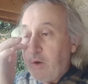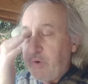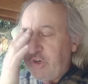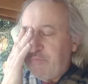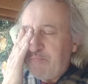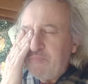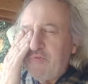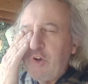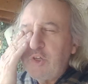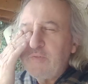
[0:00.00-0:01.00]
which
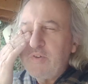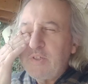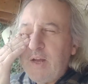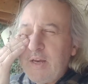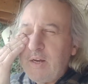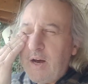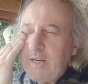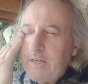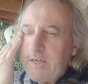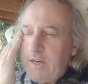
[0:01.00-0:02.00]
philosophers like
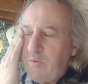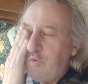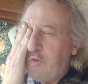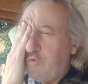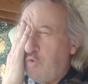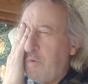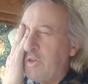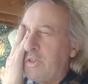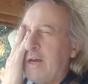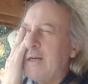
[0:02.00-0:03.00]
Heidegger would have
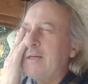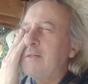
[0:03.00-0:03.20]
almost like